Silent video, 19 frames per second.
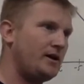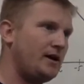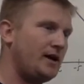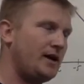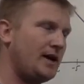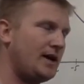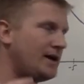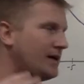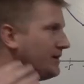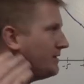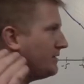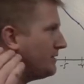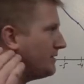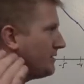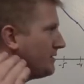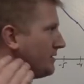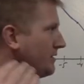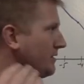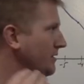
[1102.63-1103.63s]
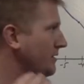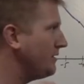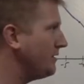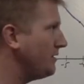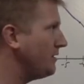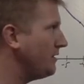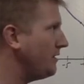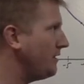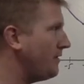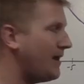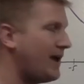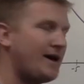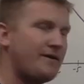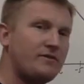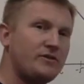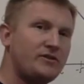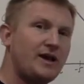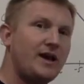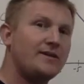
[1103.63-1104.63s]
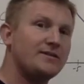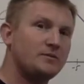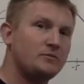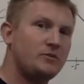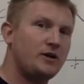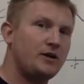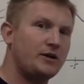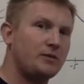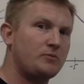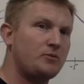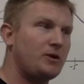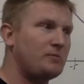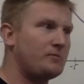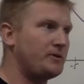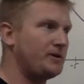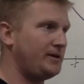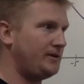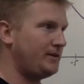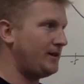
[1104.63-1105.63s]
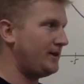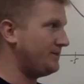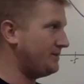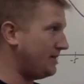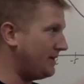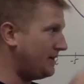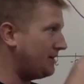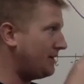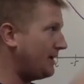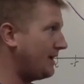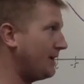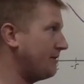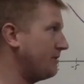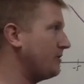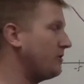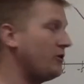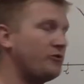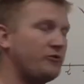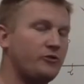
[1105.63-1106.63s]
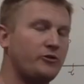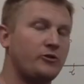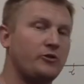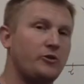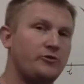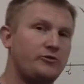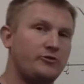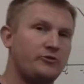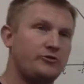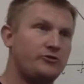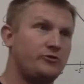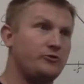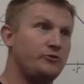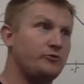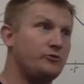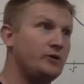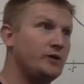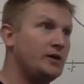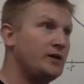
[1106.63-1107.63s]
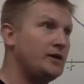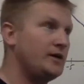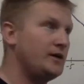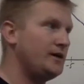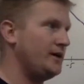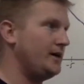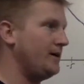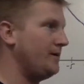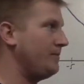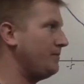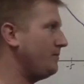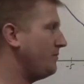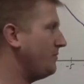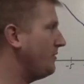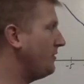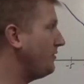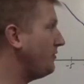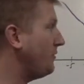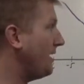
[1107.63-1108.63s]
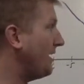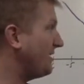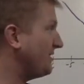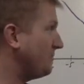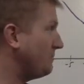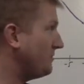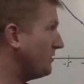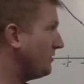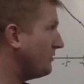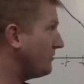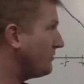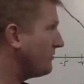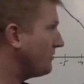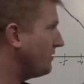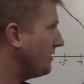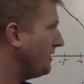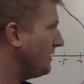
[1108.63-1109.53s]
and they have this asymptotic property. That is, they get closer and closer to the two asymptotes.